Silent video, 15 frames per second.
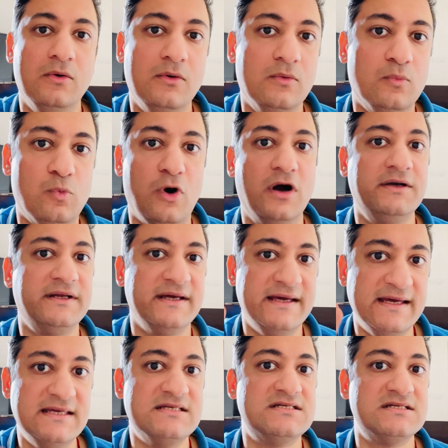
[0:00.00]
what
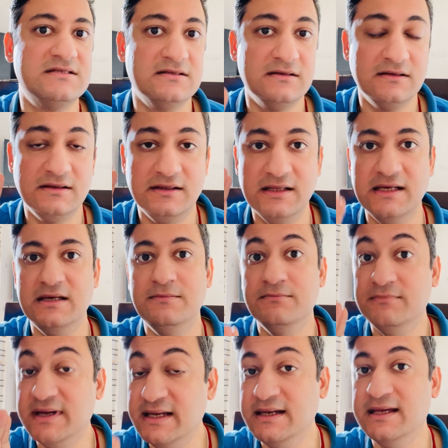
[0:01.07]
is the
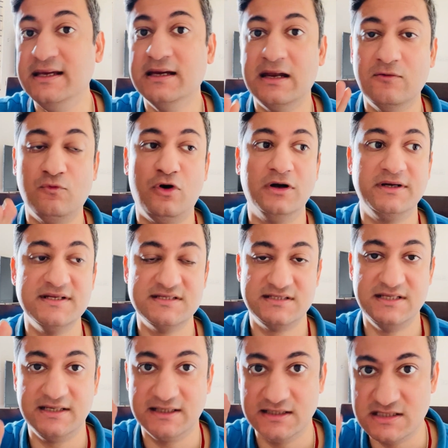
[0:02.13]
meaning and what is
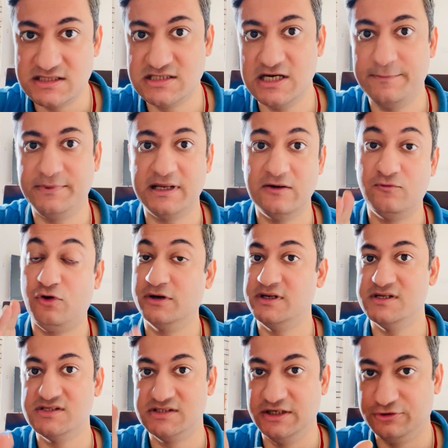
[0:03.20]
the concept and what
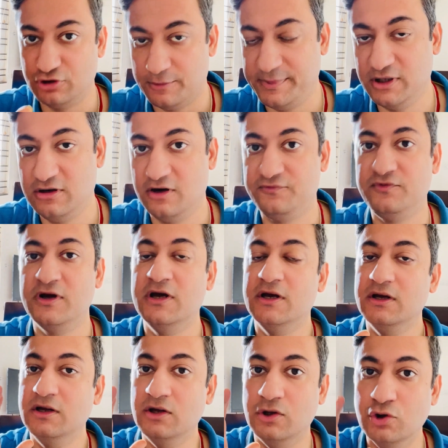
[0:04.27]
is the topic of
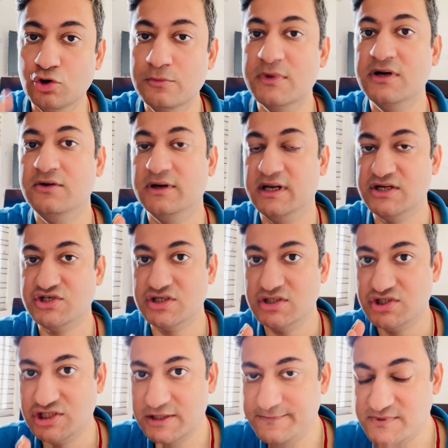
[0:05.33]
human
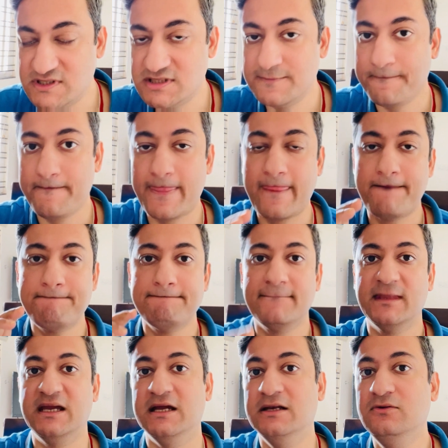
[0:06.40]
relationships
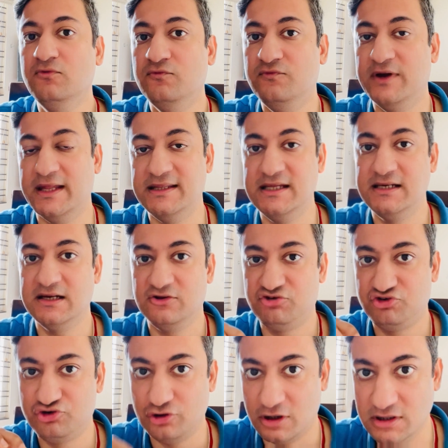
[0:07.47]
in Vedic
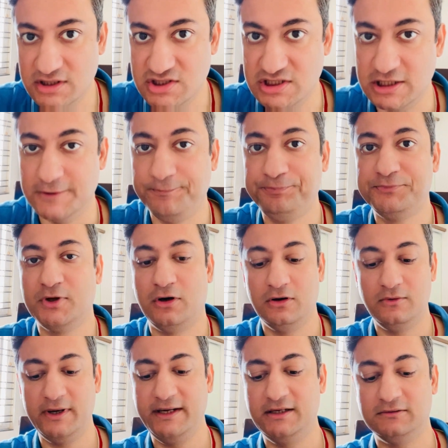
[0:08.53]
astrology. All
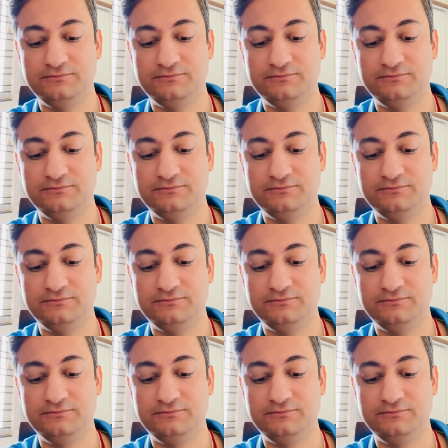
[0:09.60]
right.